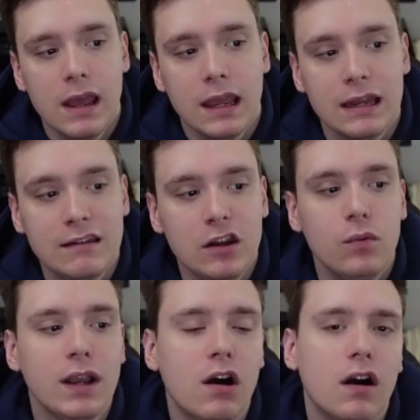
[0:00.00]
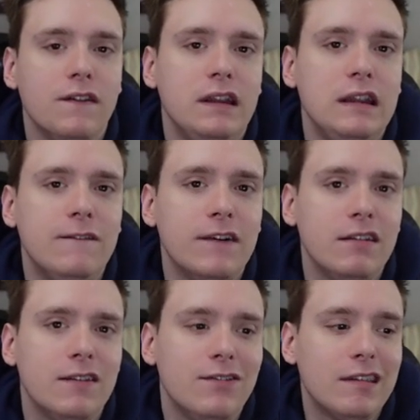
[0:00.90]
Continuing on the
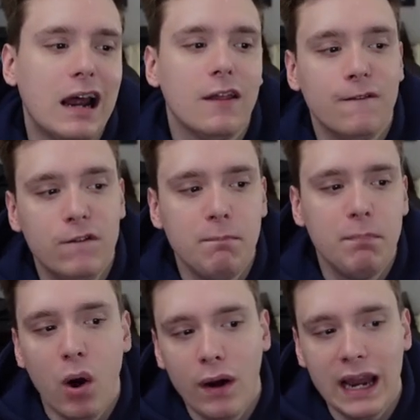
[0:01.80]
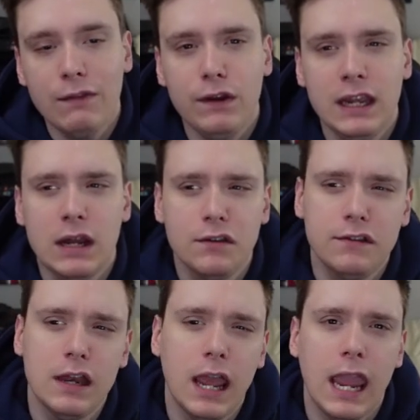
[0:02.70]
defensive side of the football, Anthony
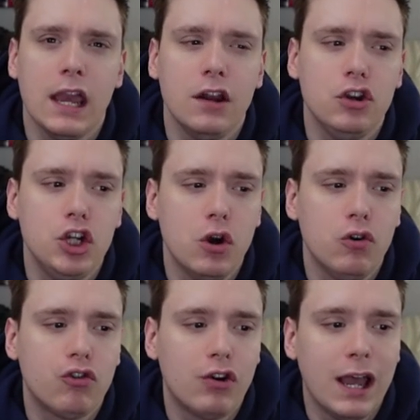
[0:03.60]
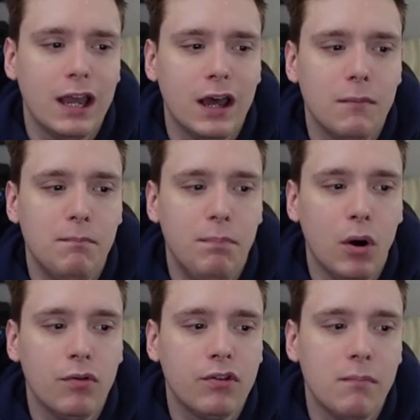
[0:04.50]
Nelson and Joe Tryon
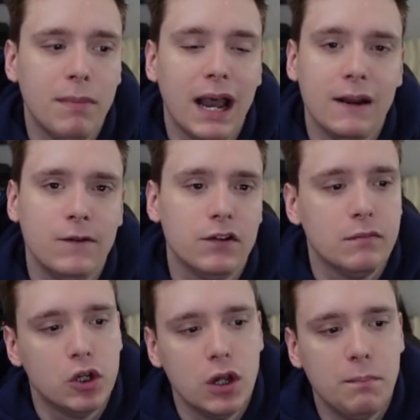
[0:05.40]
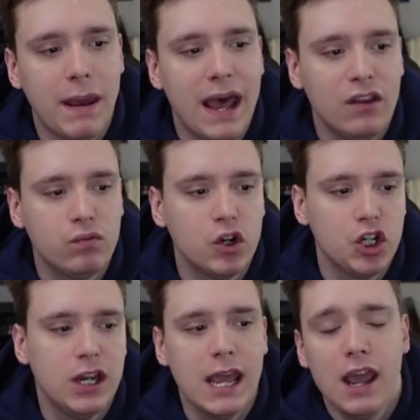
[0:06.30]
both combined for some good pass rush
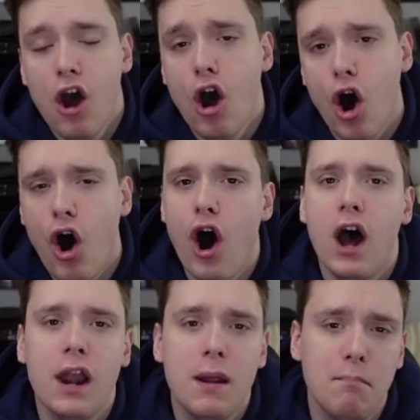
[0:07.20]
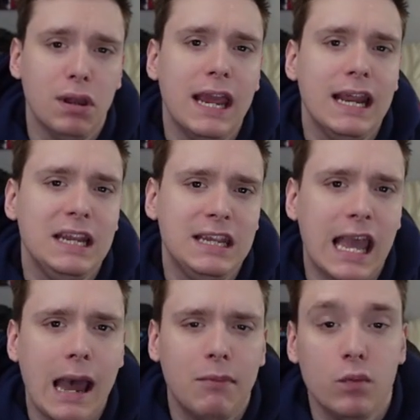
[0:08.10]
today on Blaine
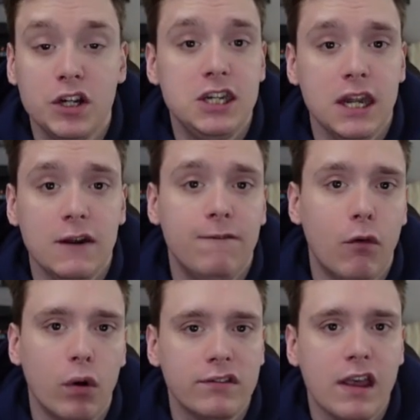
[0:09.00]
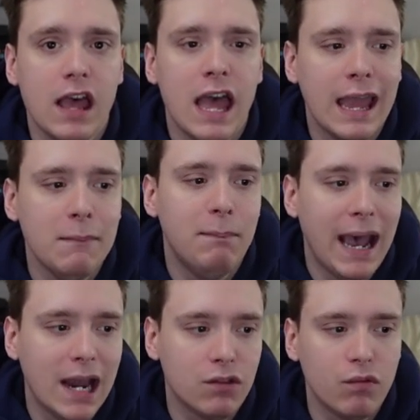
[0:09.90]
Gabbert, which did force a
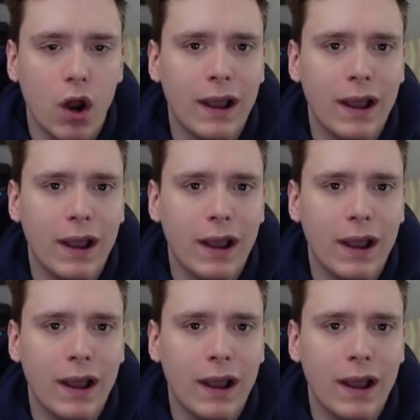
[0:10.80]
bad throw.